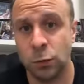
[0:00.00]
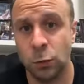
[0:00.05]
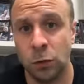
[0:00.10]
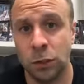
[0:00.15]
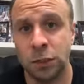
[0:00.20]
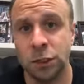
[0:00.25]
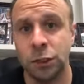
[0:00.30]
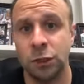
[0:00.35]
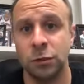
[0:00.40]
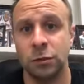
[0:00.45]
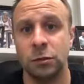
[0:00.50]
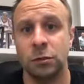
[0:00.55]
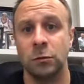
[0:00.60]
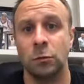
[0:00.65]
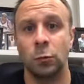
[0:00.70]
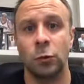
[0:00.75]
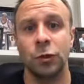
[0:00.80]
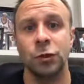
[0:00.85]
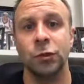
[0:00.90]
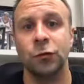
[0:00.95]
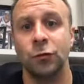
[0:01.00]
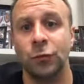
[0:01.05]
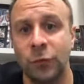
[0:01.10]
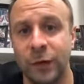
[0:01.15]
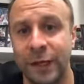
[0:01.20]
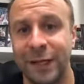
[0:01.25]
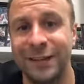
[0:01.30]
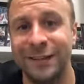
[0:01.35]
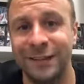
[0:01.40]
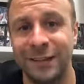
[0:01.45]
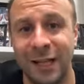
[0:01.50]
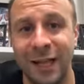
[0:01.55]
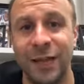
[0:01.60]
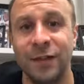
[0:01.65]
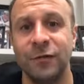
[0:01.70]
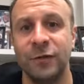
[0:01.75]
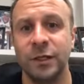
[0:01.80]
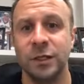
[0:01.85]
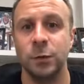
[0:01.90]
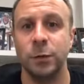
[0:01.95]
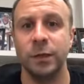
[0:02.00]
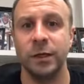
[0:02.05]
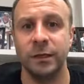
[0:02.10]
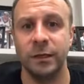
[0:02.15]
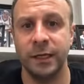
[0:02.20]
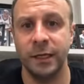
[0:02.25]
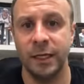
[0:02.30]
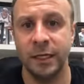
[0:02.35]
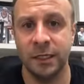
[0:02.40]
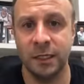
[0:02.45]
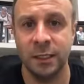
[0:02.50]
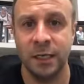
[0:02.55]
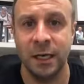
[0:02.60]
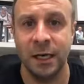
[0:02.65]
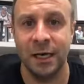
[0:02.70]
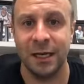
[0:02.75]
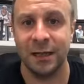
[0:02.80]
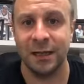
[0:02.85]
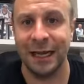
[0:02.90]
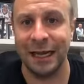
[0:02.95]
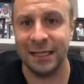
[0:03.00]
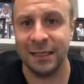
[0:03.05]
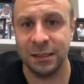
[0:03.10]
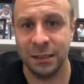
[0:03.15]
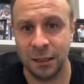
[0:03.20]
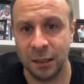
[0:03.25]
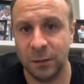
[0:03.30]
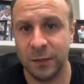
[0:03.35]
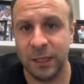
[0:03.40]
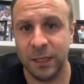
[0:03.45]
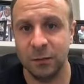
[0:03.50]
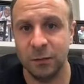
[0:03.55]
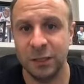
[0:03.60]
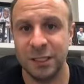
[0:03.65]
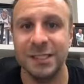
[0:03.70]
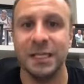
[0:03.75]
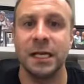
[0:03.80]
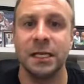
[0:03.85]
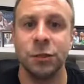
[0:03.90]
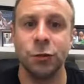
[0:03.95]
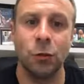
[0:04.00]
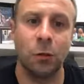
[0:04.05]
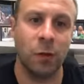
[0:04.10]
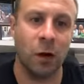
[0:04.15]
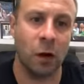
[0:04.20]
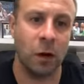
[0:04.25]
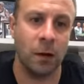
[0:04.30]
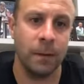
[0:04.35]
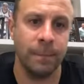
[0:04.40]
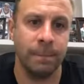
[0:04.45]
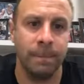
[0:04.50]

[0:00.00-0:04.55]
What's your real life experience that's going to be able to set you apart?